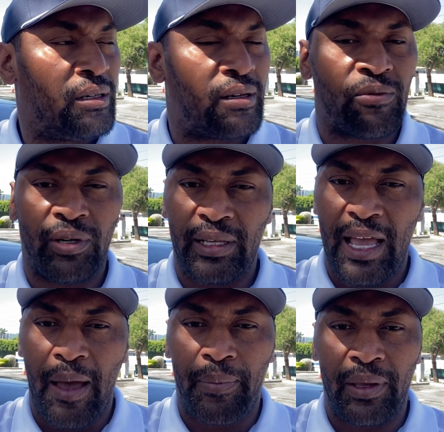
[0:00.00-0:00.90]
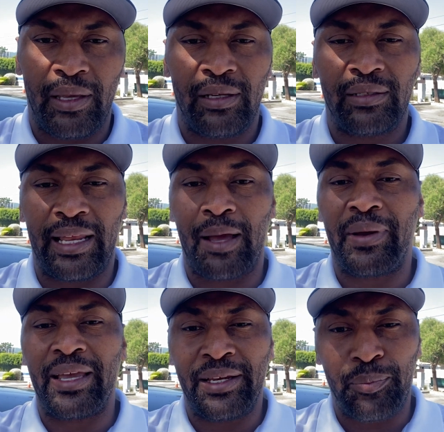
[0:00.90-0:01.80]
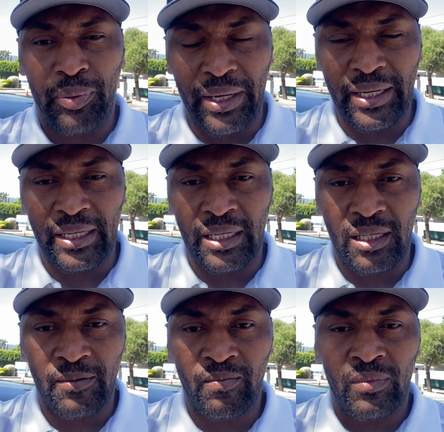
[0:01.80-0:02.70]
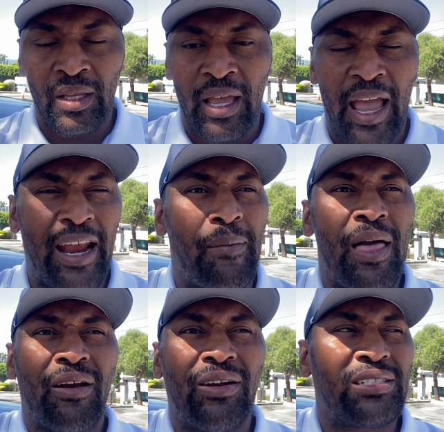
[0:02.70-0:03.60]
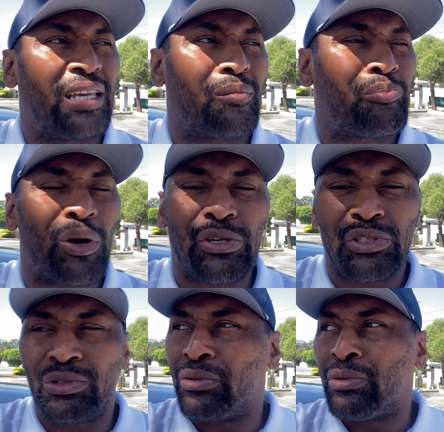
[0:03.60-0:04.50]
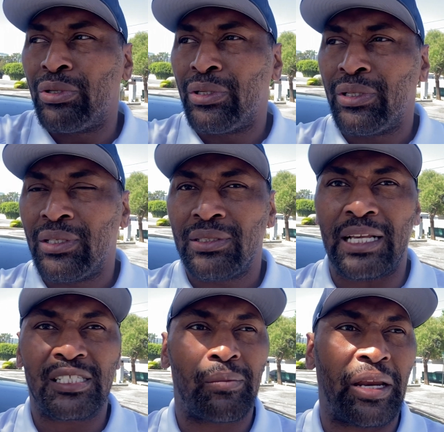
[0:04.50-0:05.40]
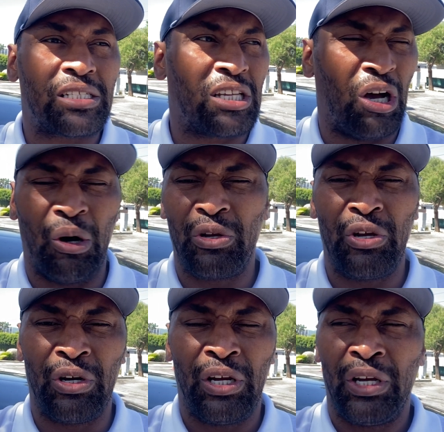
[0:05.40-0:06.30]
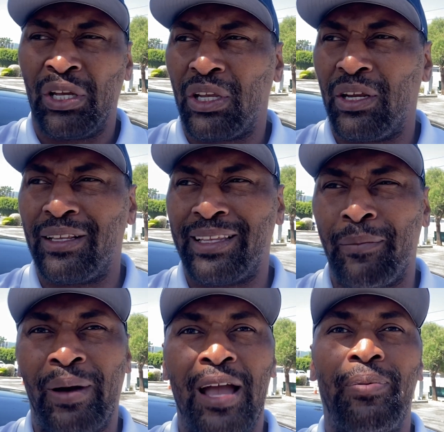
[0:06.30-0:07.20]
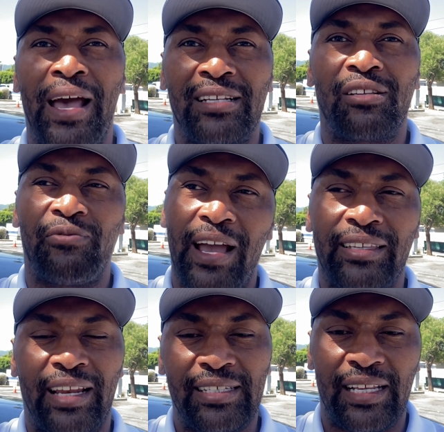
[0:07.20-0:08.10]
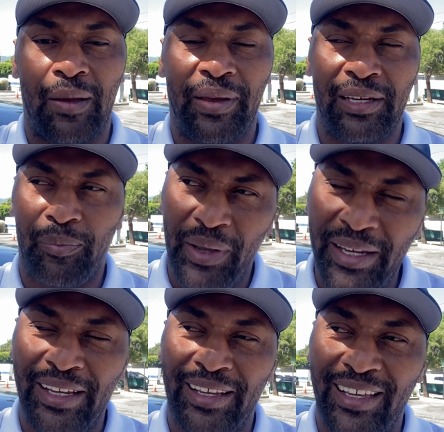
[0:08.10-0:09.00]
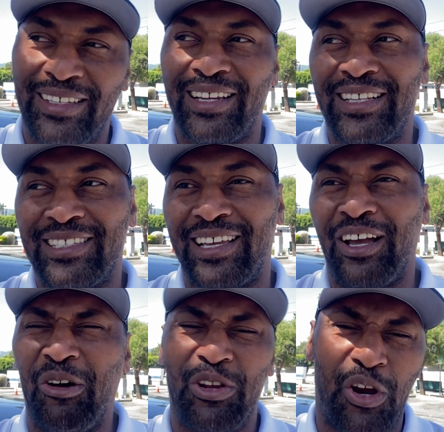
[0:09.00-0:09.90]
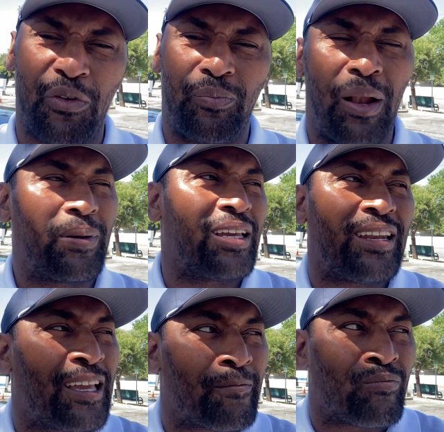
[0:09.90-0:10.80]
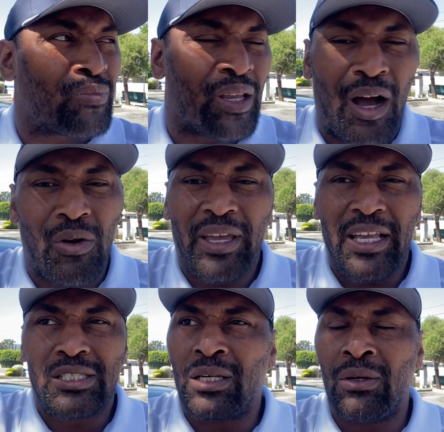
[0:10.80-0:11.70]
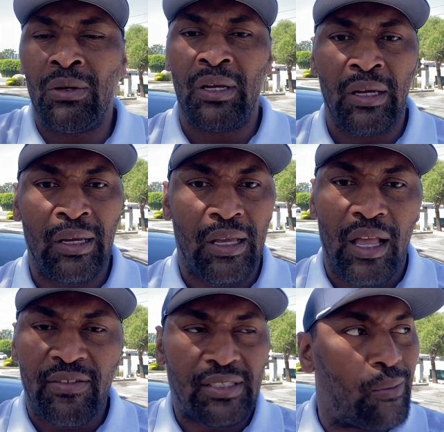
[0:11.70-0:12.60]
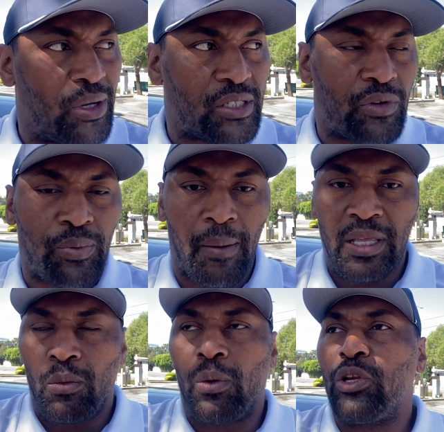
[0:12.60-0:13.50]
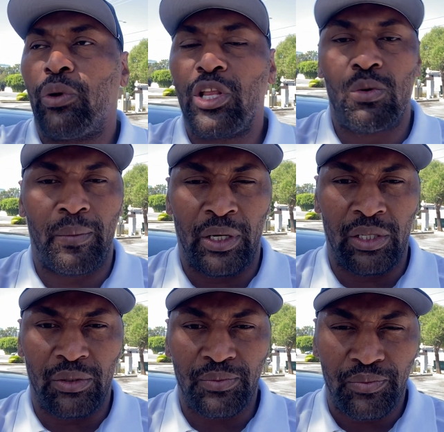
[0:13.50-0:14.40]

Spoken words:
I'm really happy that I'm an independent. And I'm not going to take it personal that somebody said, oh, they bypassed the fact that I said I'm independent, and then they say, oh, you're a Republican. Like, okay, so if someone's a Republican, well, what do you want me to do?